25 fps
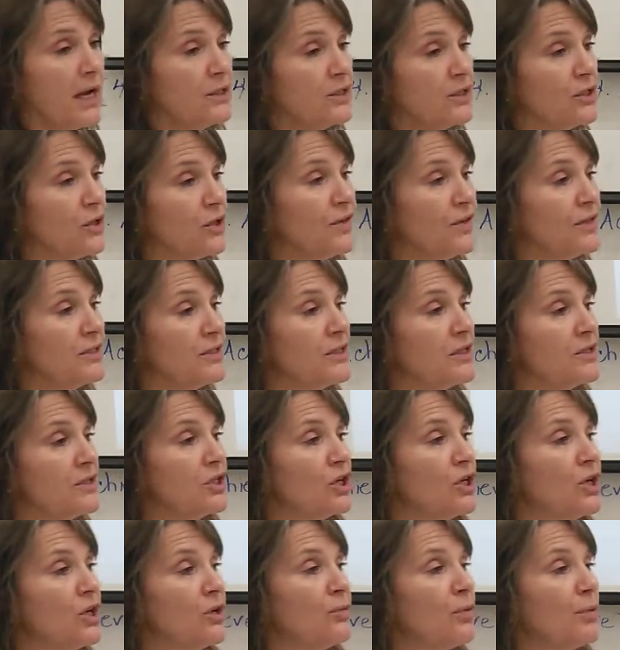And so this is
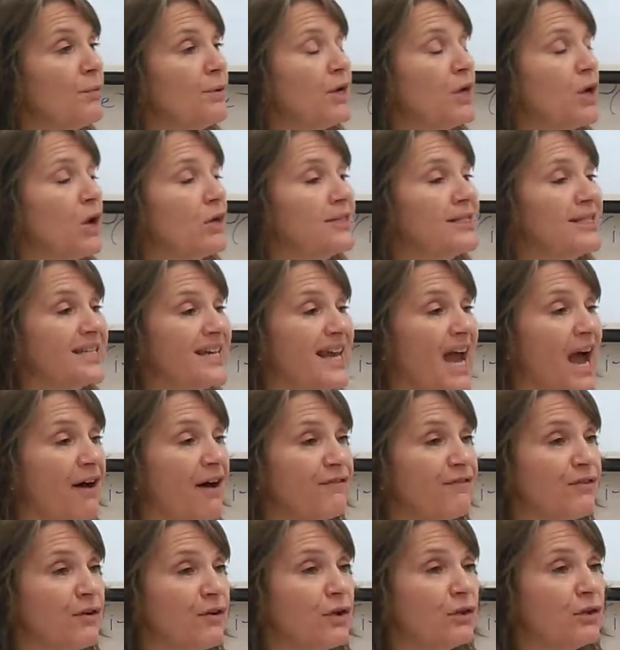a good what we call
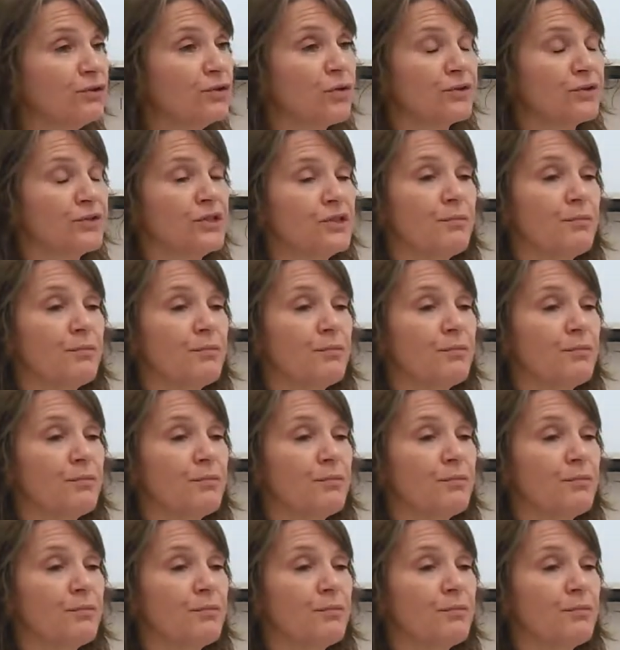scaffold or